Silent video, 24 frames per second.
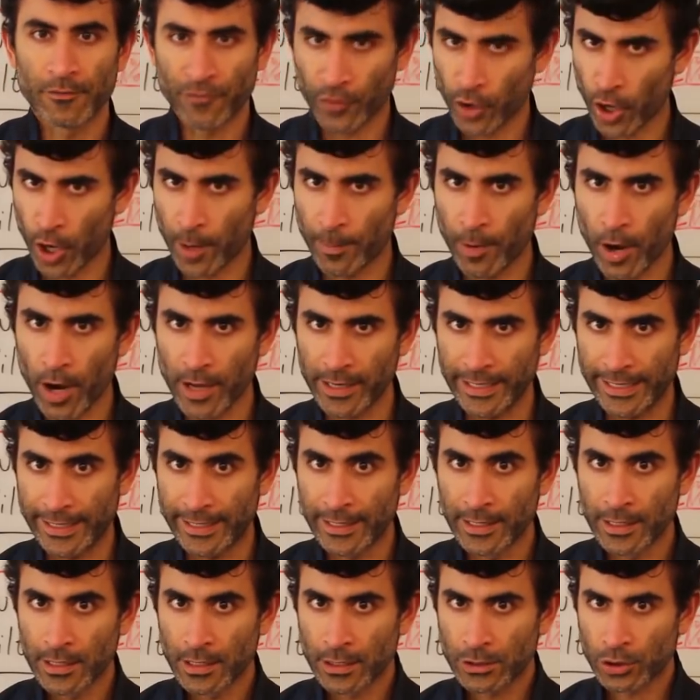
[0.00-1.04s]
for our body.
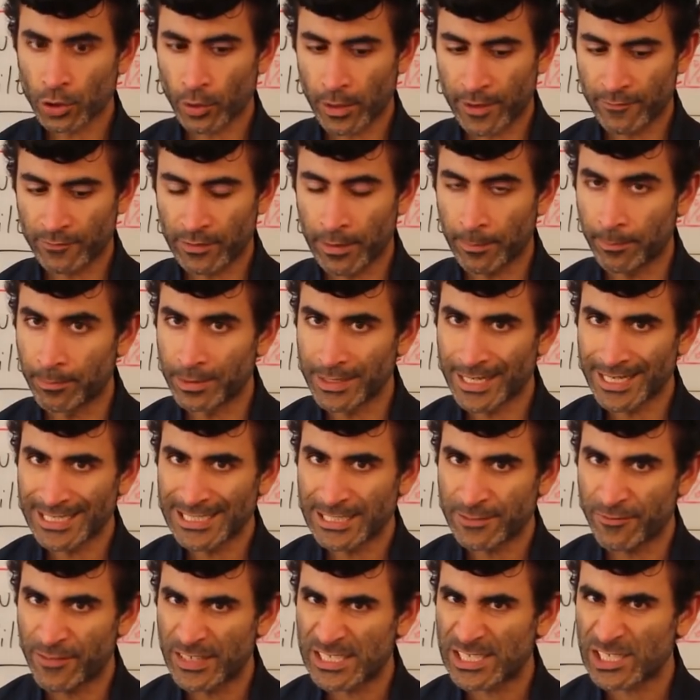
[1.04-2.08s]
So if the
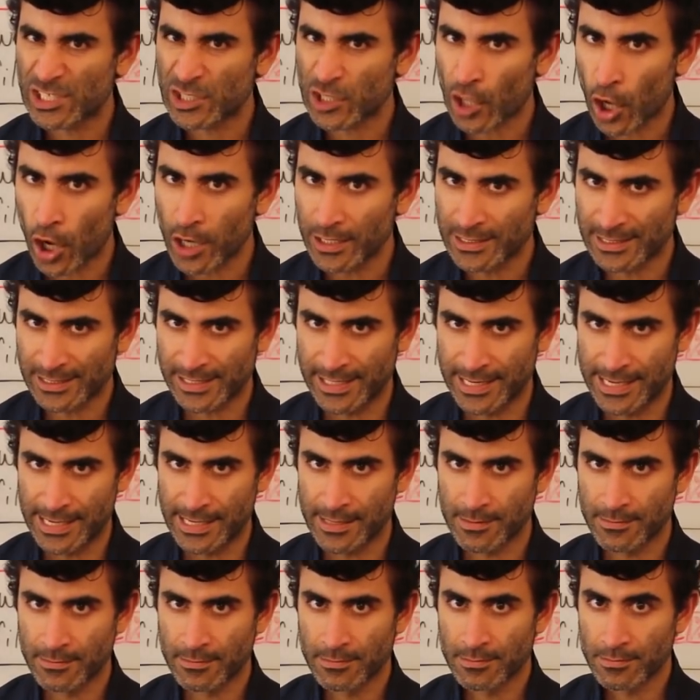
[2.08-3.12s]
blood's
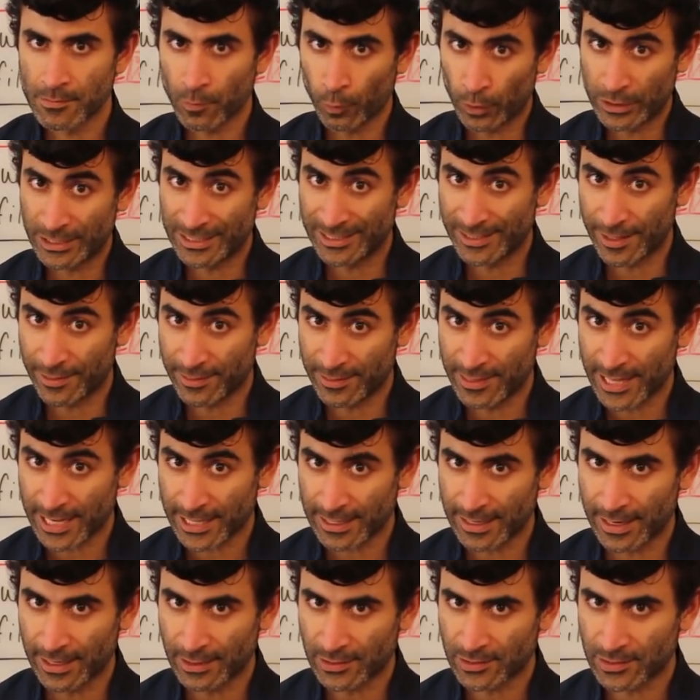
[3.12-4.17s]
viscosity, which is the
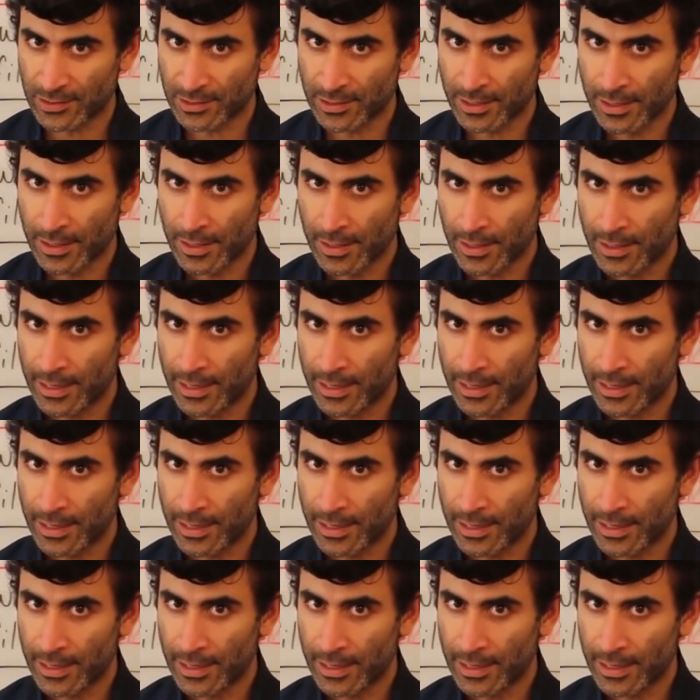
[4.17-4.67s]
thickness,